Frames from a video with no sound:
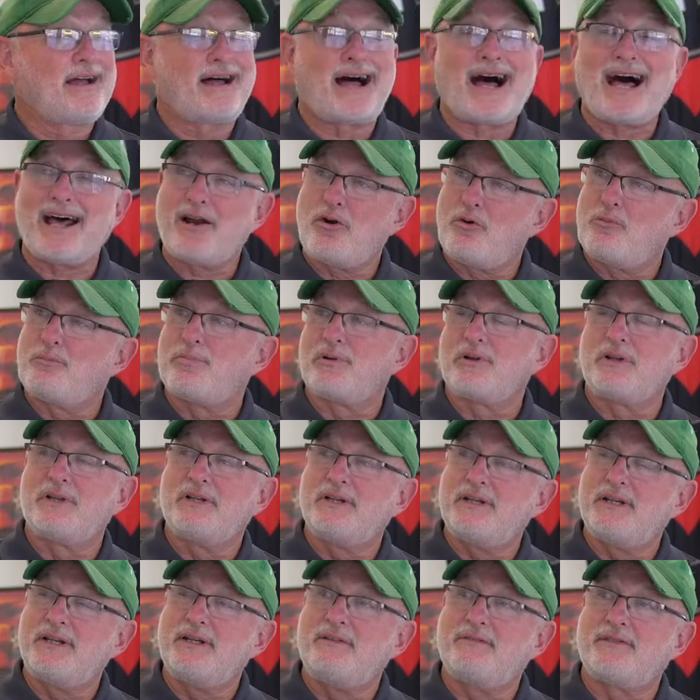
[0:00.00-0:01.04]
I don't
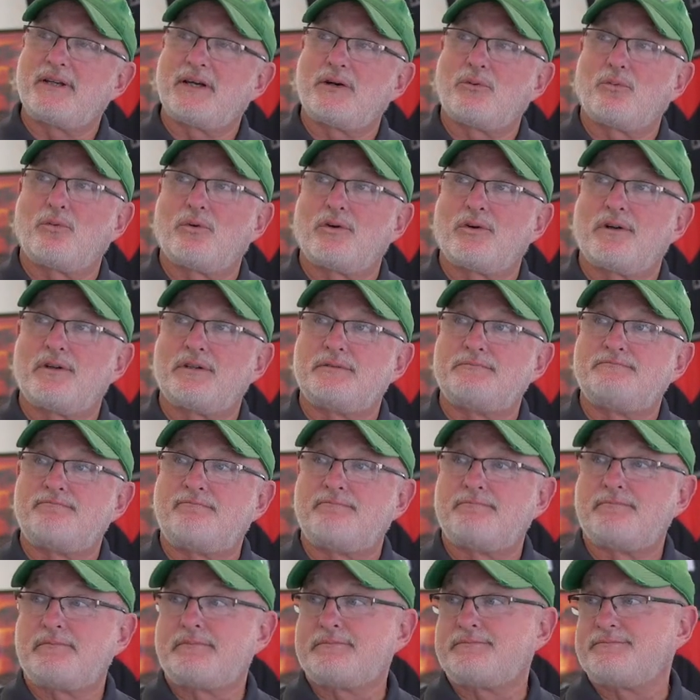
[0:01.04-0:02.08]
believe there were
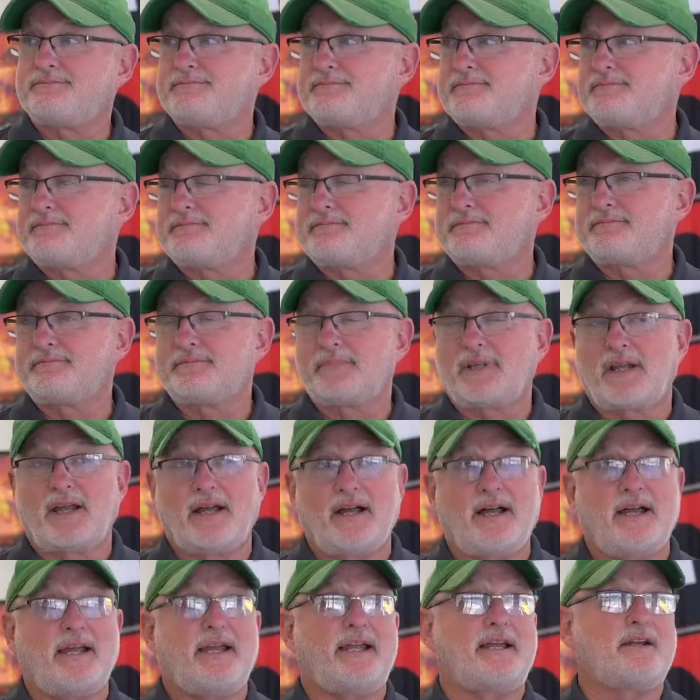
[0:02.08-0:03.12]

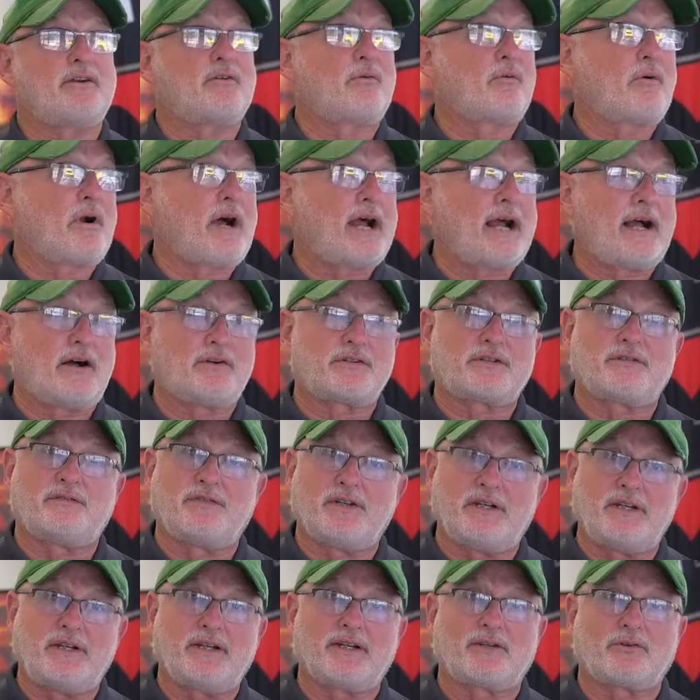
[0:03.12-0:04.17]
eight Roush
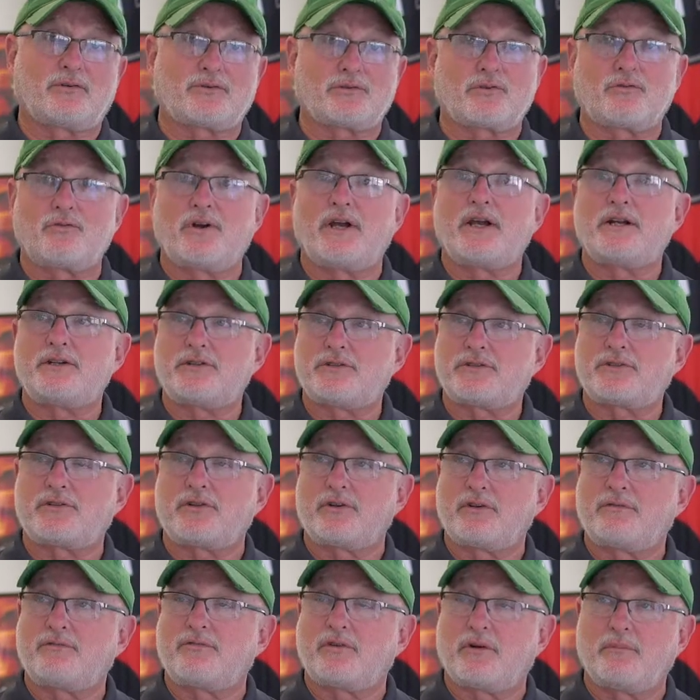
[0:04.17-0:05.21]
vehicles
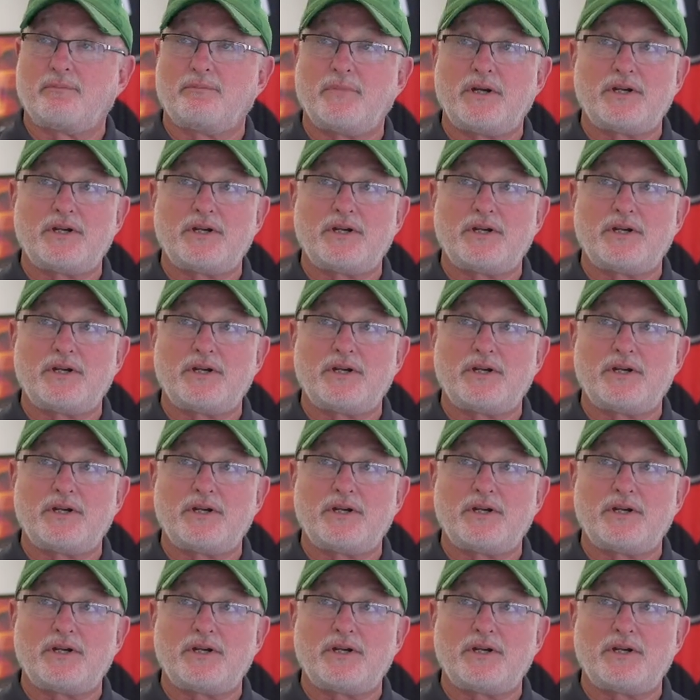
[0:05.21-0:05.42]
registered from